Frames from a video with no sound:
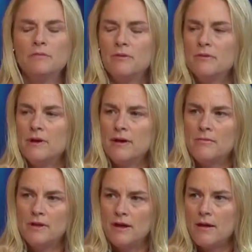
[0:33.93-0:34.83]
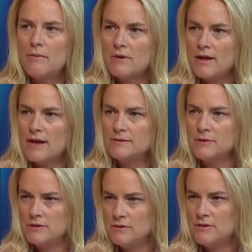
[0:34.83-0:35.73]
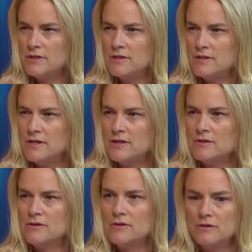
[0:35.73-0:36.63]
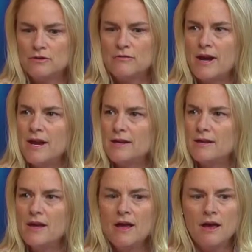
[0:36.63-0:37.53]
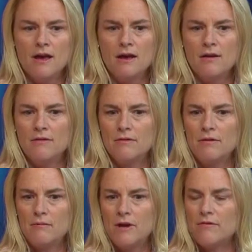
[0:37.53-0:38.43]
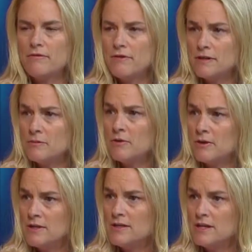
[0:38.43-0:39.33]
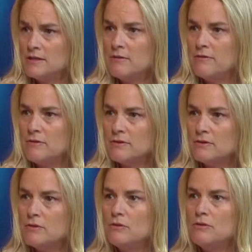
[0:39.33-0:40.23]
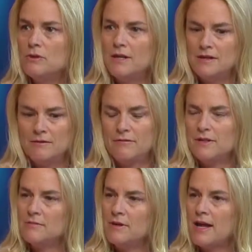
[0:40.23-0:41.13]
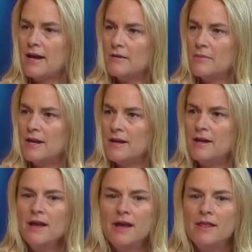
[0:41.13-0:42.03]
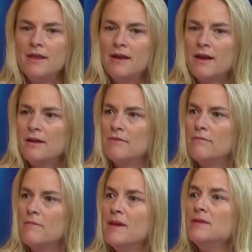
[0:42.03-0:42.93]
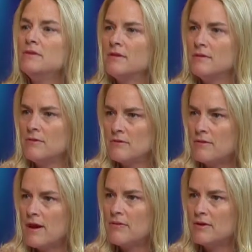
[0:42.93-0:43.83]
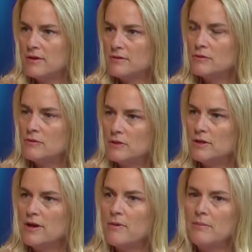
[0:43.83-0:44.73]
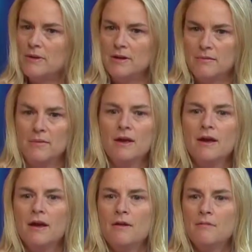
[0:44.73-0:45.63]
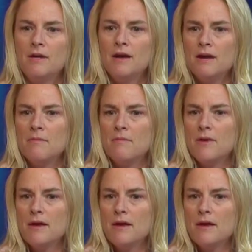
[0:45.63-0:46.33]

program. The upperclassmen, juniors and seniors, they're trained. We have a freshman orientation before school. We get the freshmen acclimated, and they kind of mentor them throughout the school year, helping them become